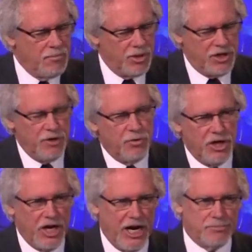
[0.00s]
but he
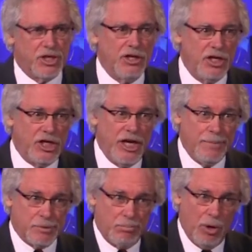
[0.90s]
rehabs and he
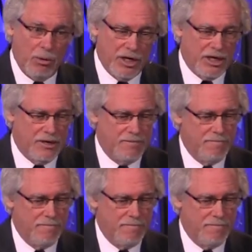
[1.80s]
keeps bowling.